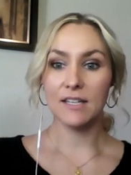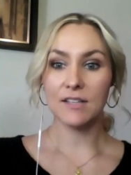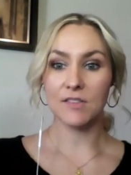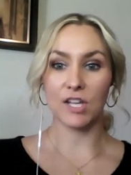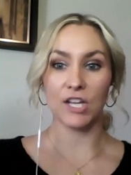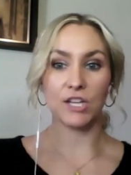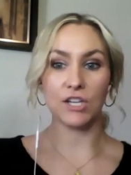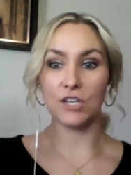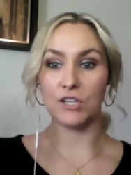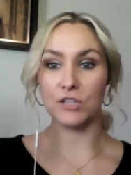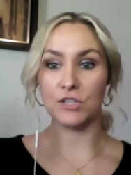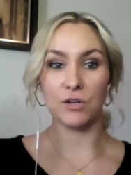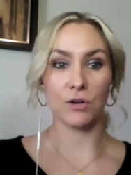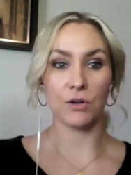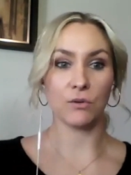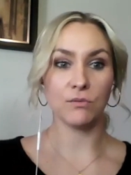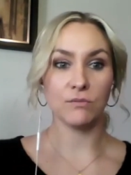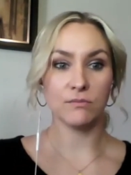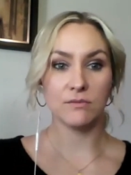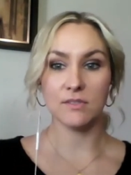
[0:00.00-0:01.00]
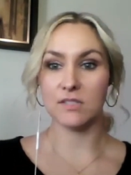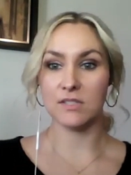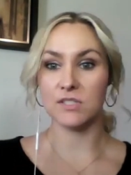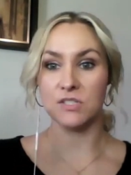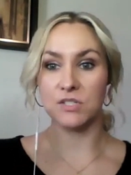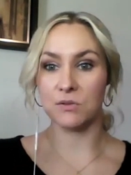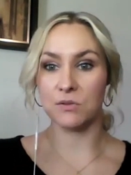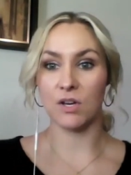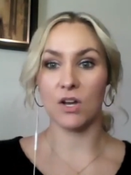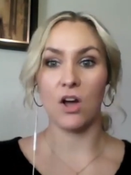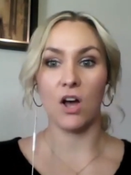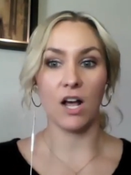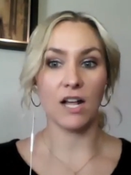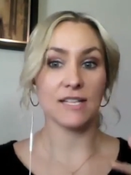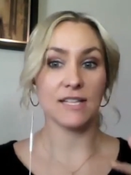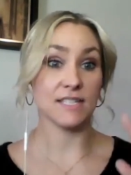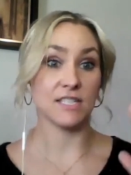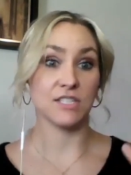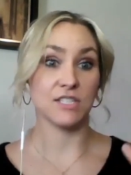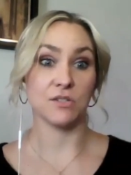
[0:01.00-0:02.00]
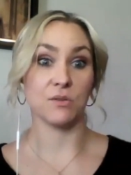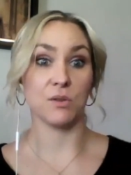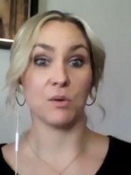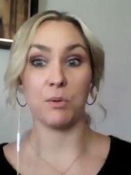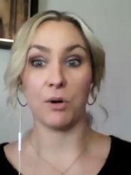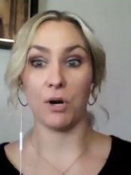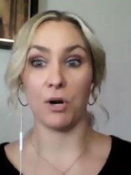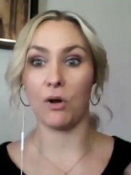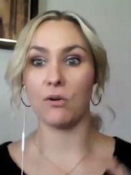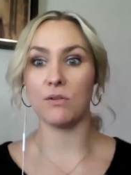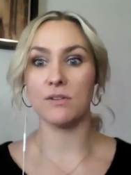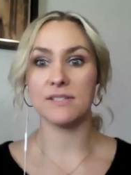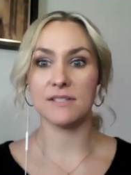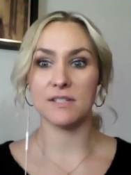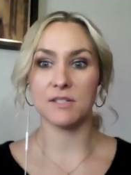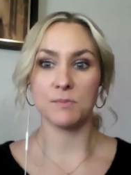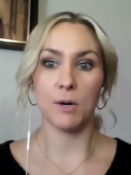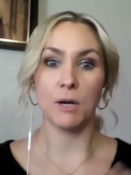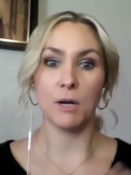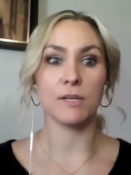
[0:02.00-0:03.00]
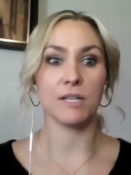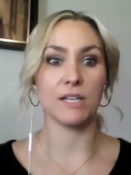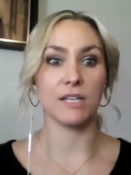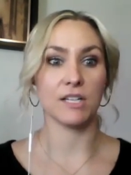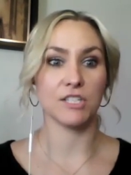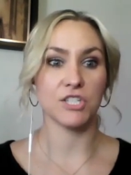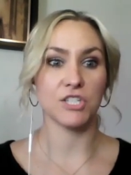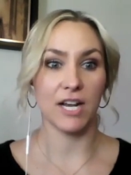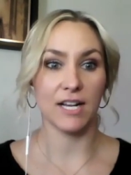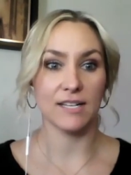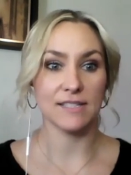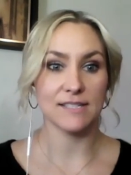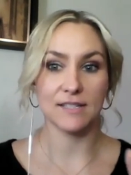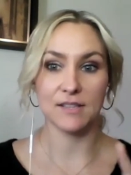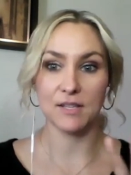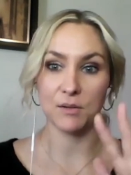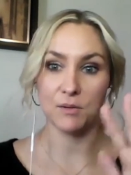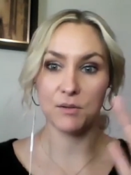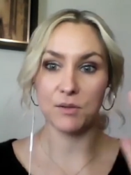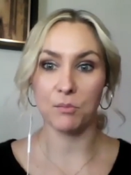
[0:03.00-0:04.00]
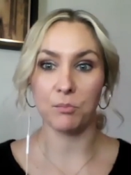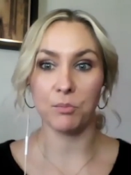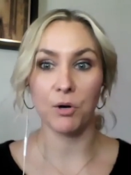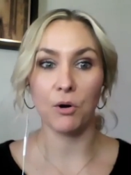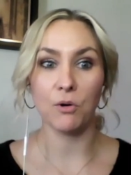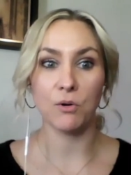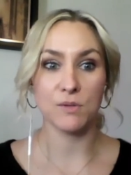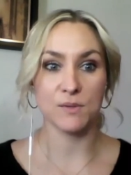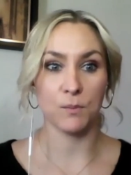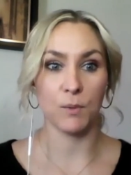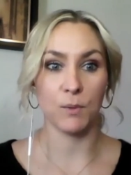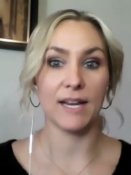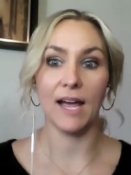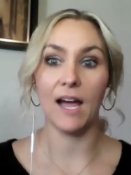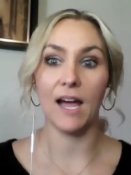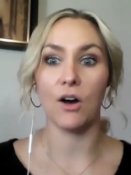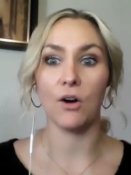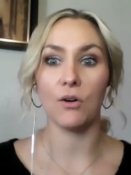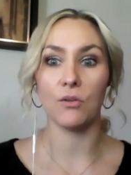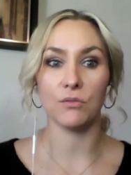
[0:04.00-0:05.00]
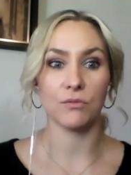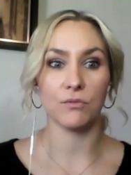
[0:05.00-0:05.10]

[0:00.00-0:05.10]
then you know do the cons and do the pros there's probably a good chance that the the pros win out